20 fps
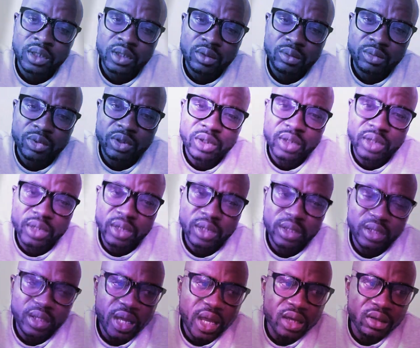But getting
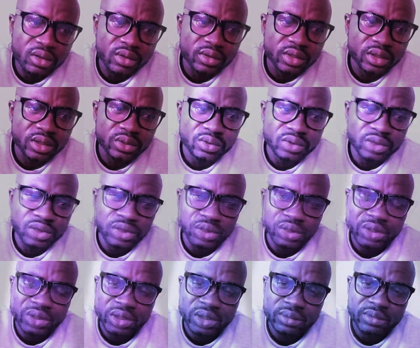out of this
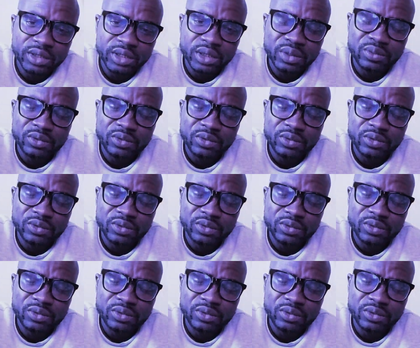relationship, this